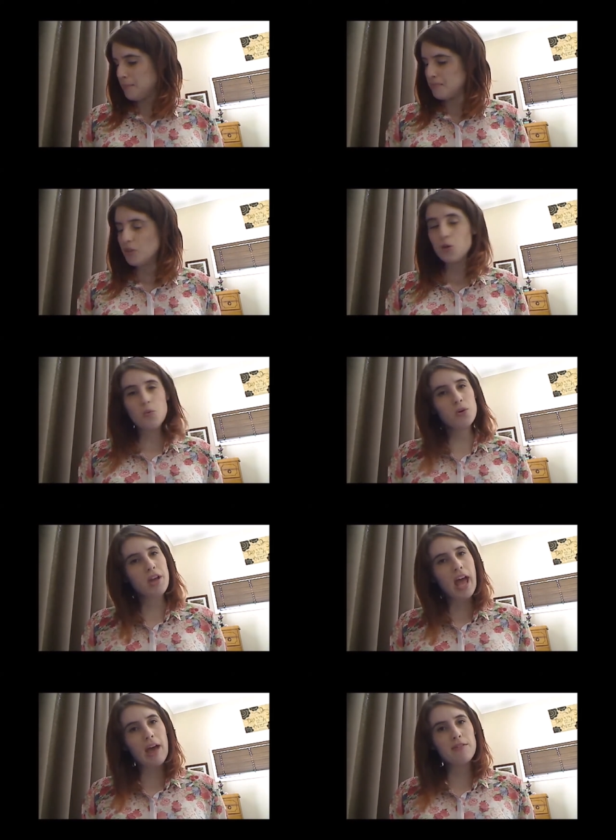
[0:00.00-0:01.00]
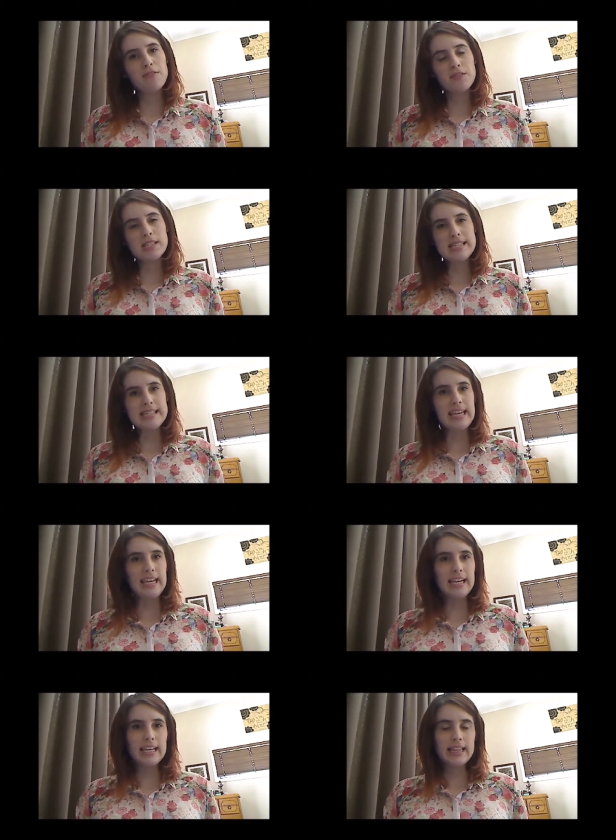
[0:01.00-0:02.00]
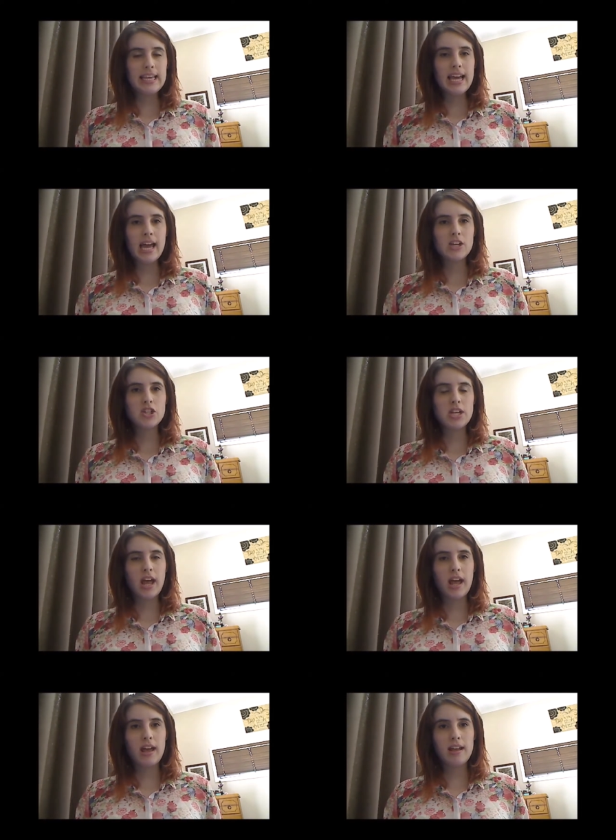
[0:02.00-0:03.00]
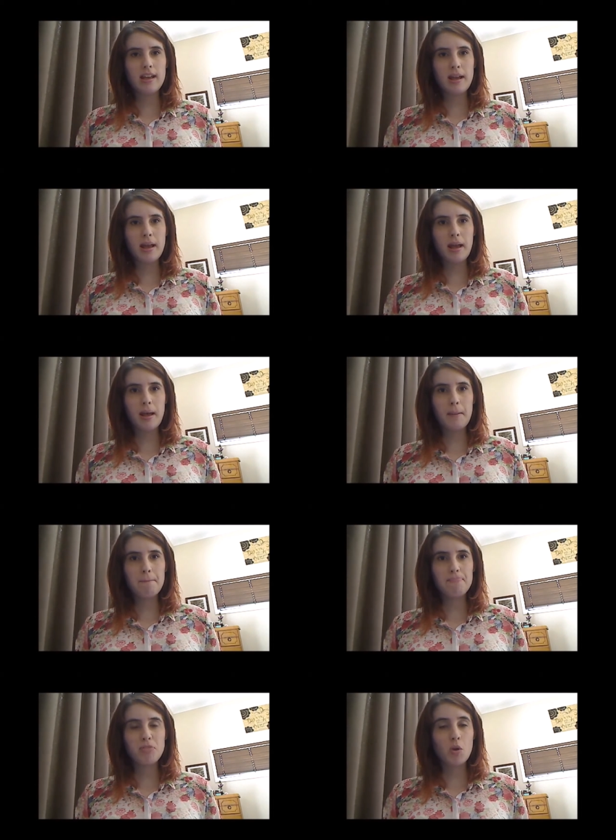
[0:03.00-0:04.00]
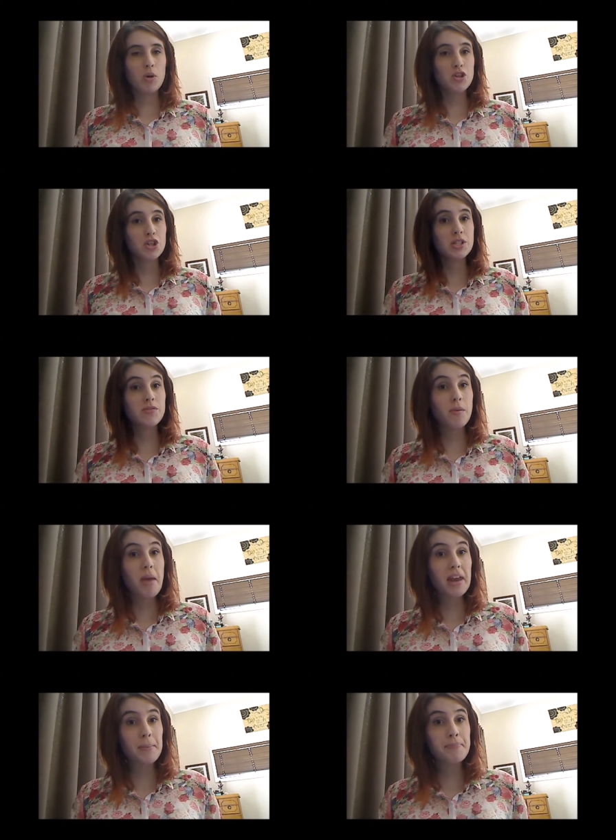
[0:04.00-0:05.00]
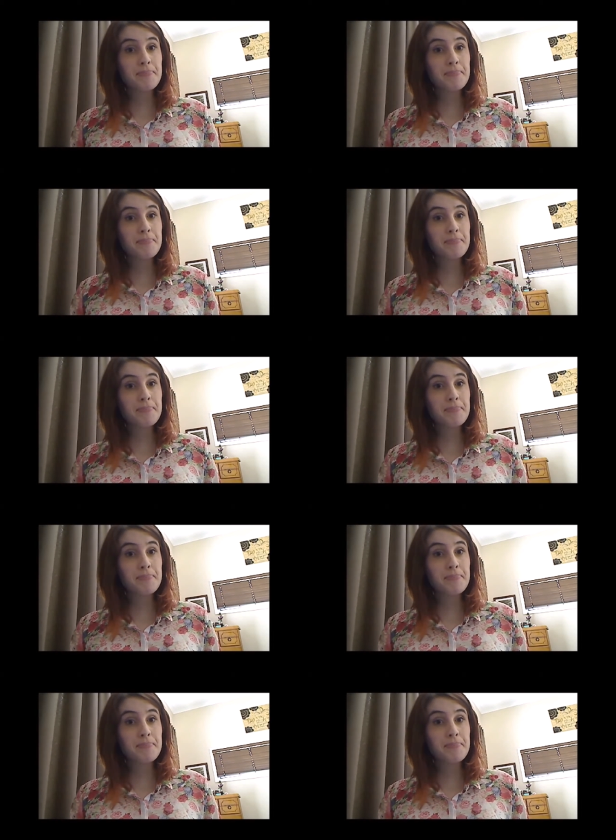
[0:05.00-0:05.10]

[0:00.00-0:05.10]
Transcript: You would have seen the hashtag questions for men.